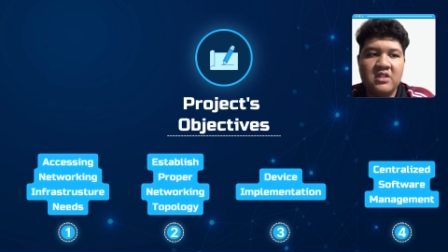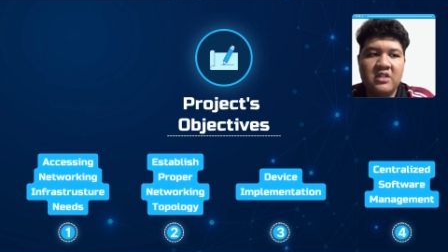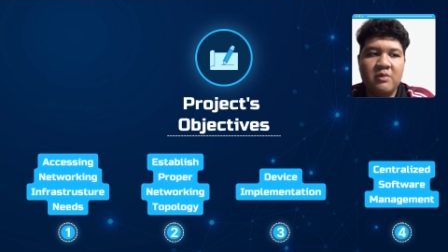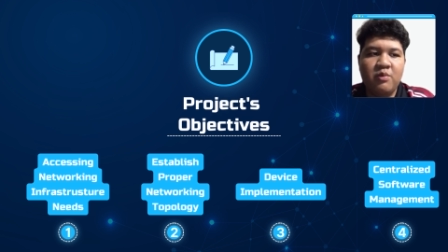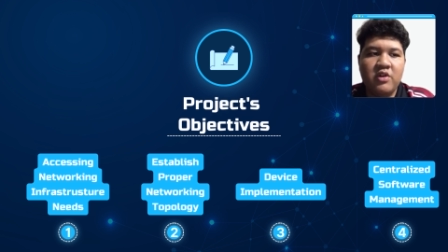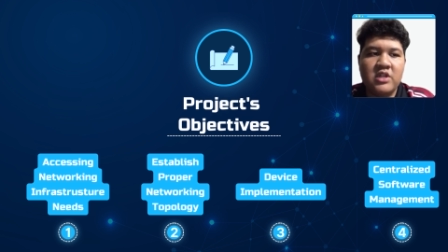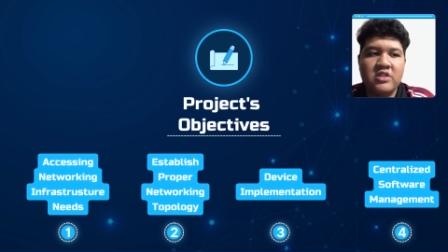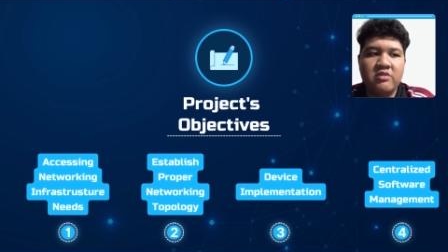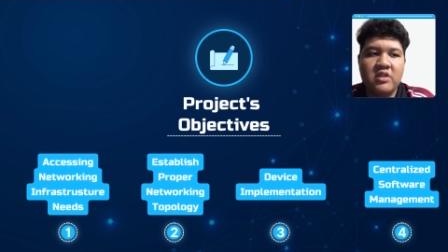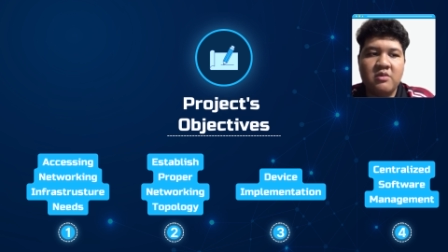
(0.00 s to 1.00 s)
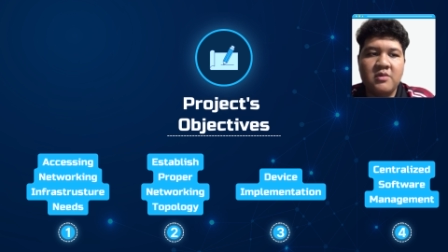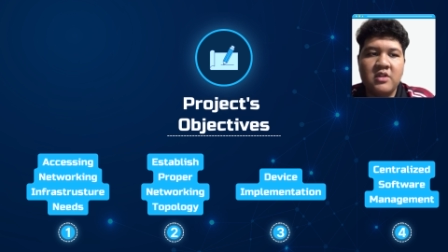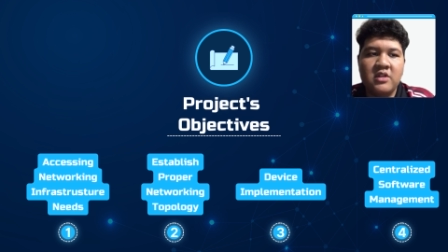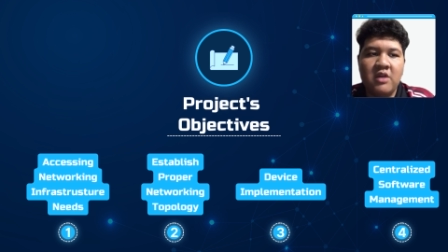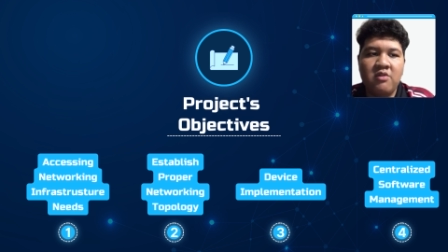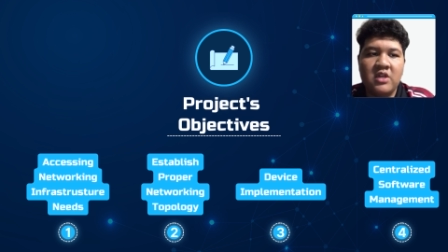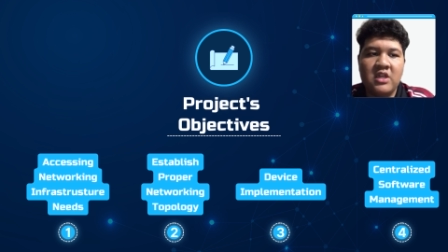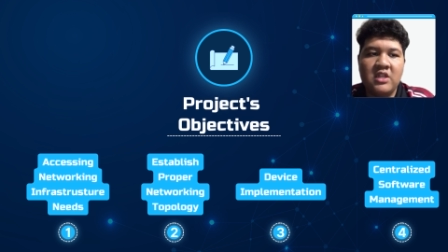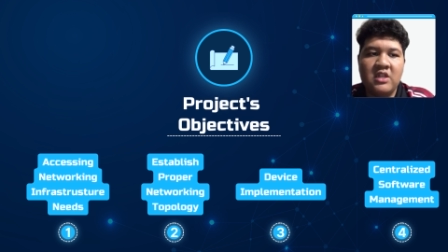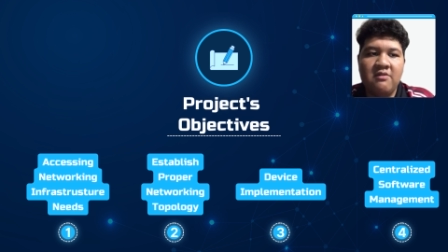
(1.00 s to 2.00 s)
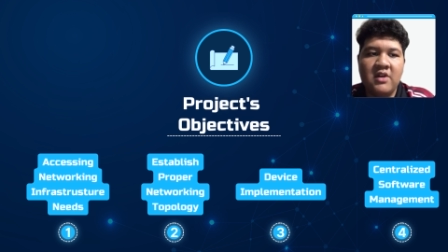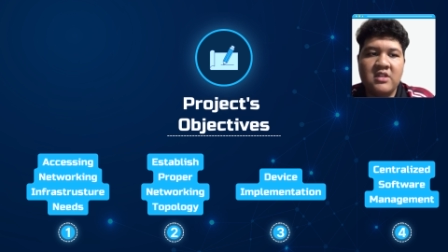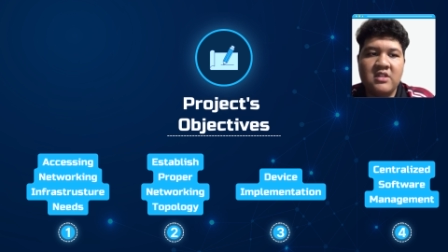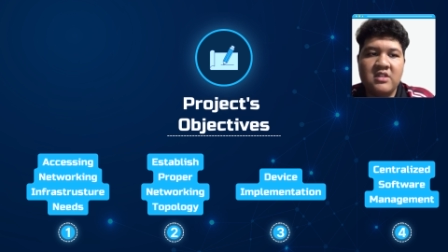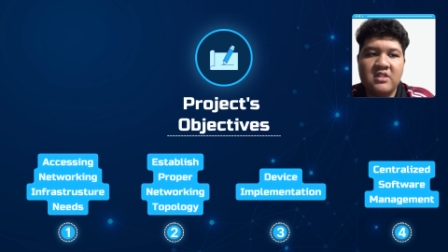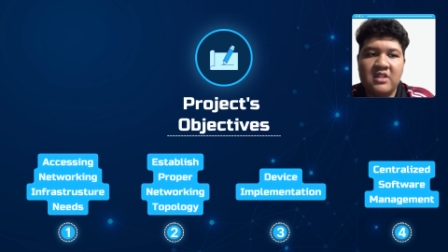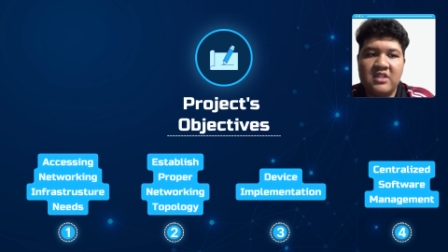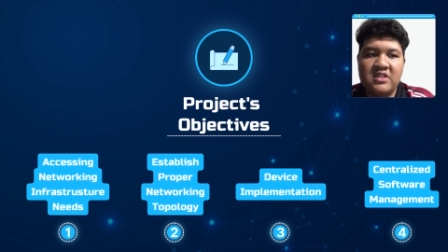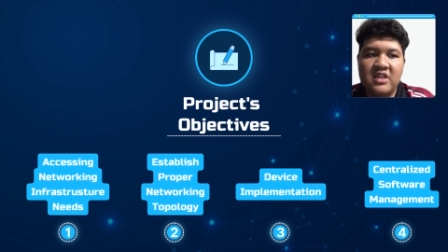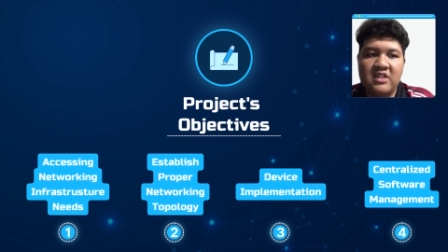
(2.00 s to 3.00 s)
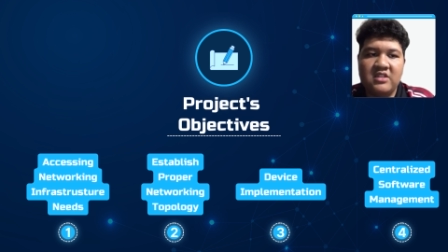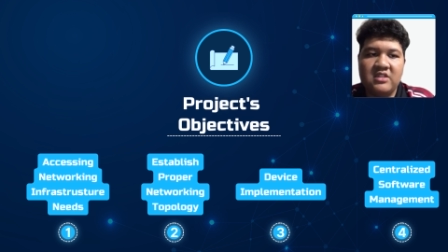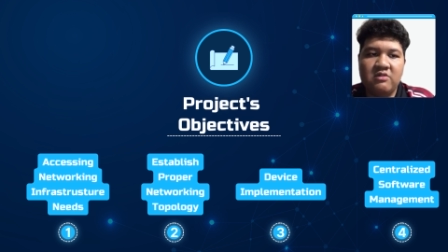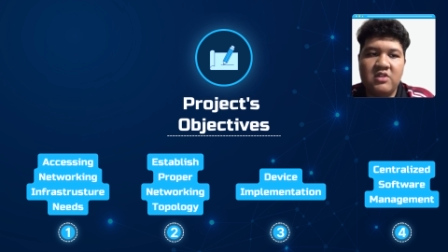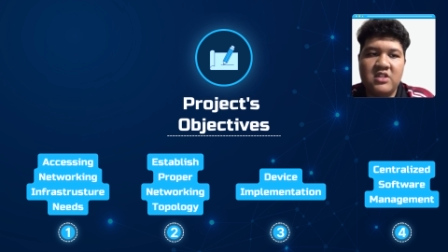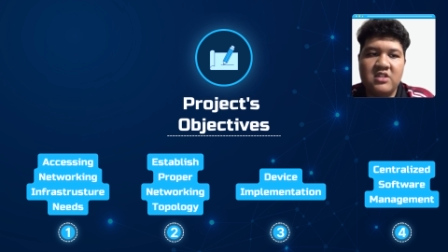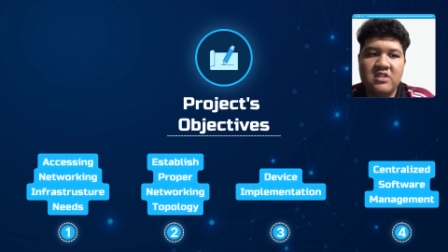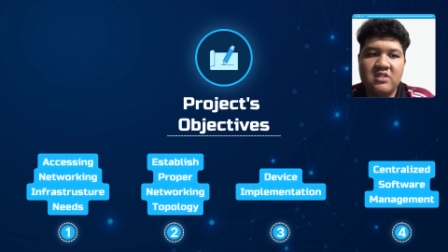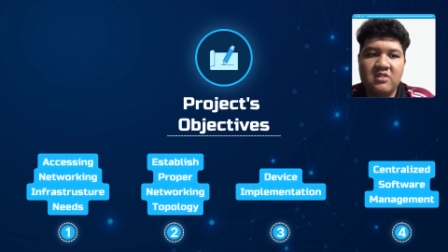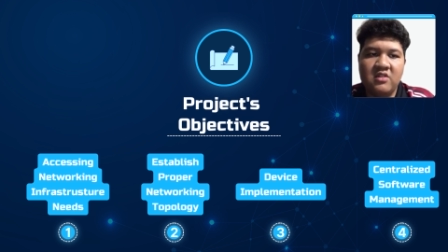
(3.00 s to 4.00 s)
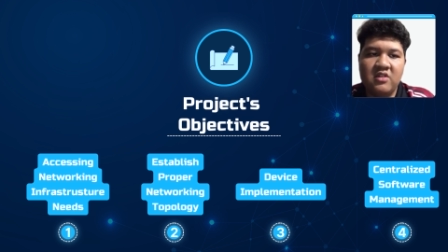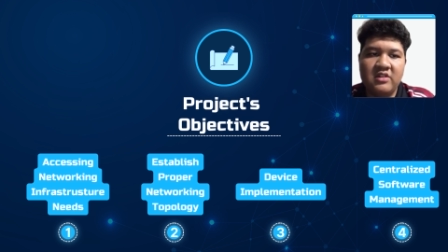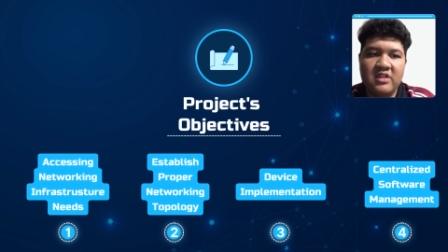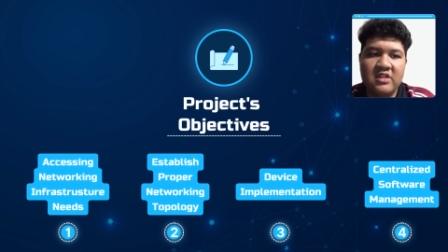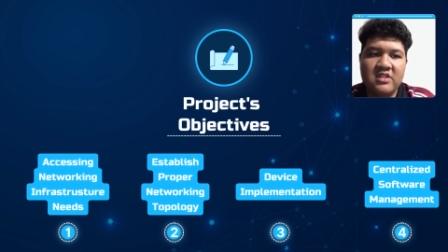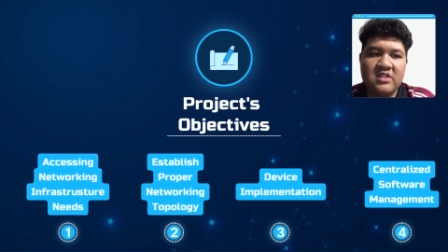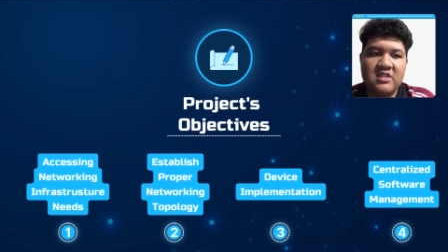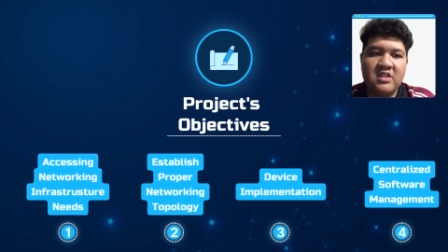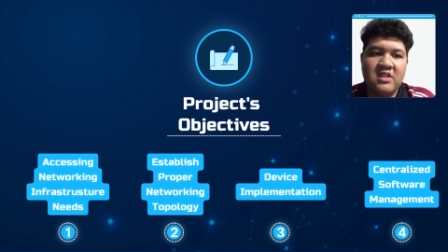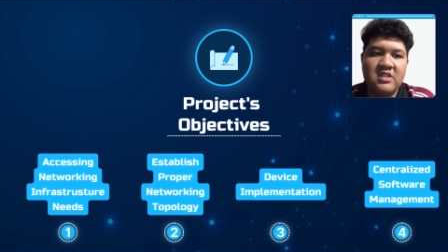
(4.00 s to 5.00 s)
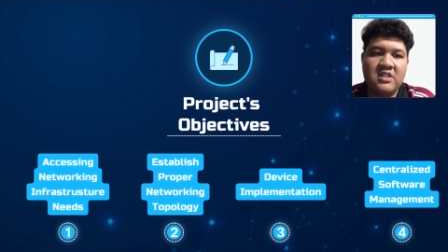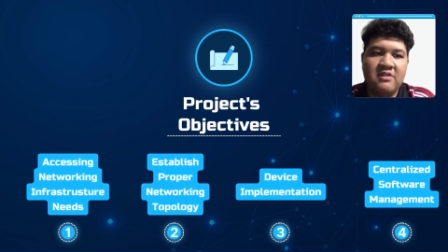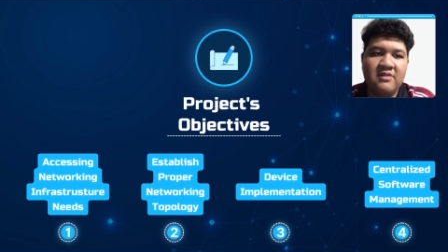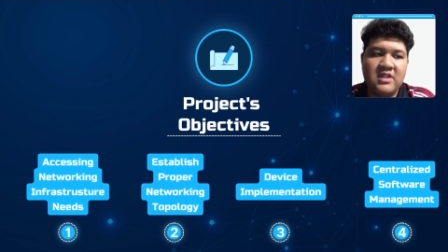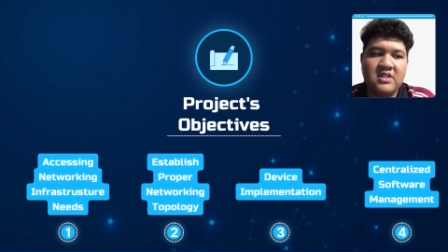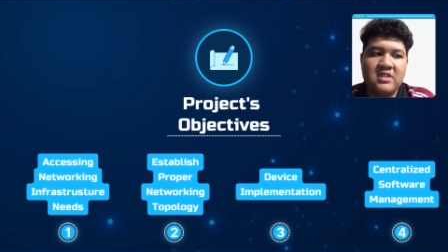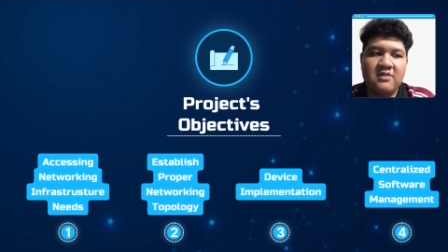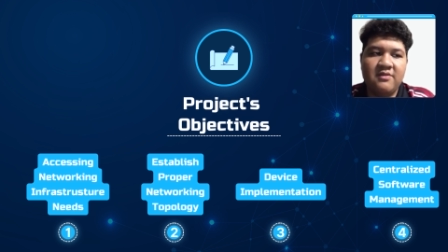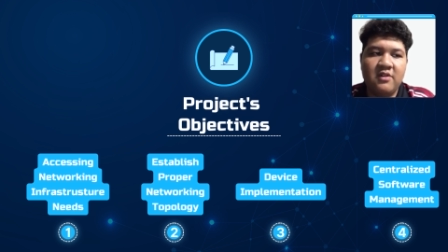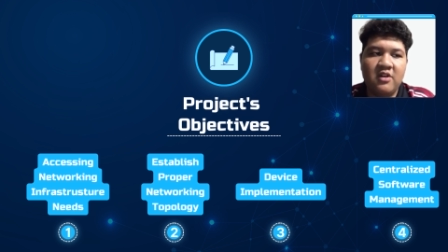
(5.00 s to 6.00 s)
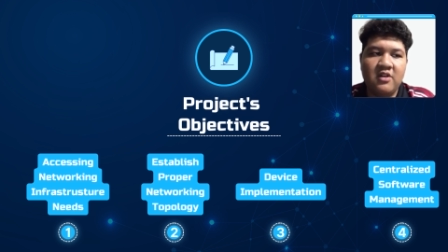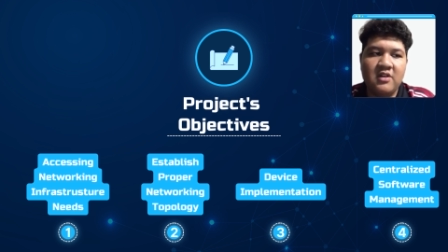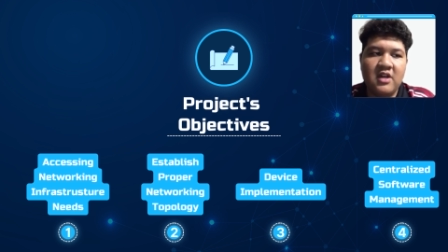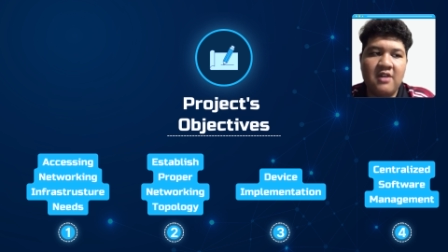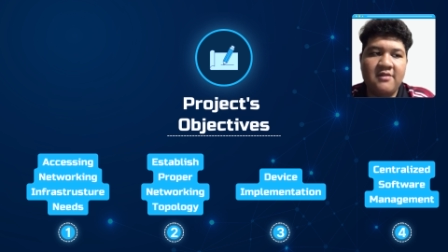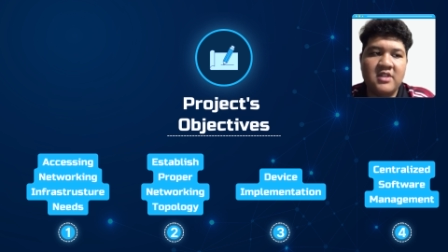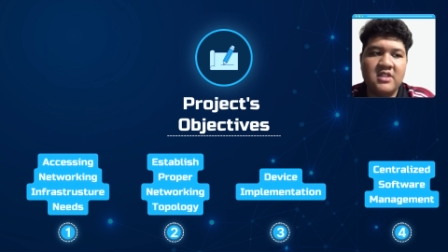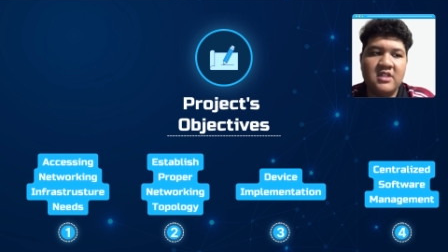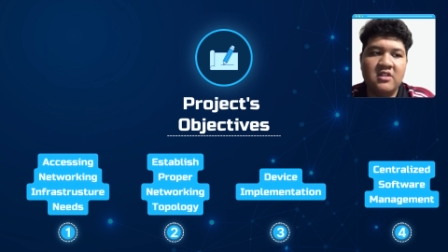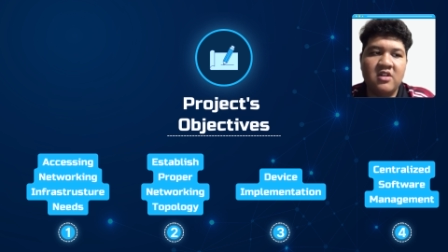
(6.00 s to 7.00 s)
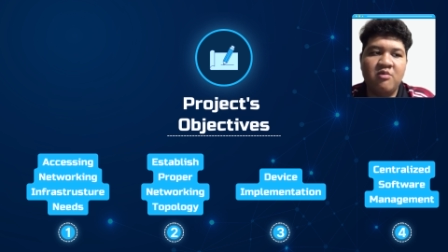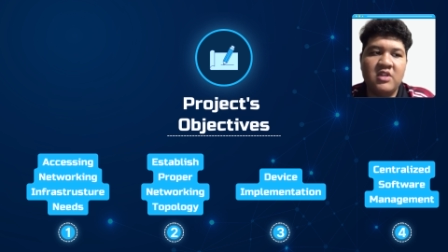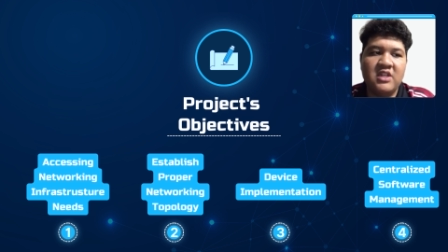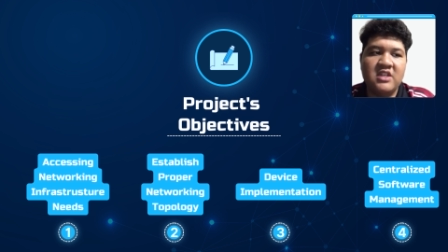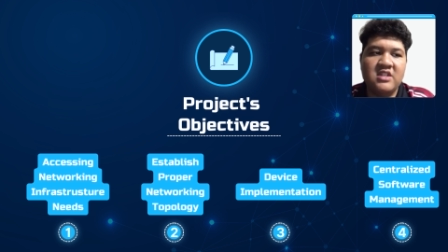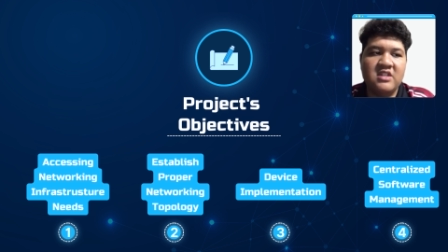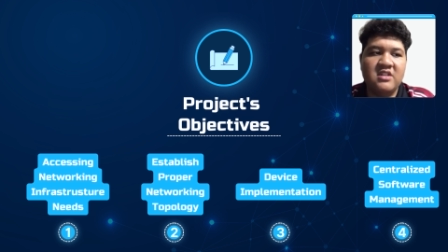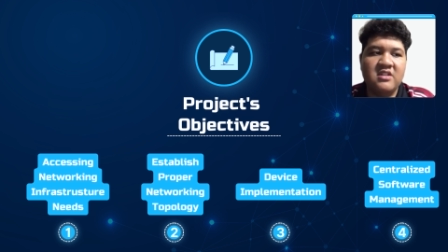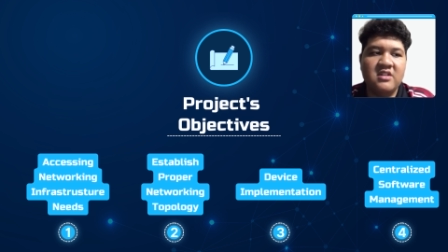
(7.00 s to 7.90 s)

Deploy suitable networking devices such as switches, routers, servers for efficient communication.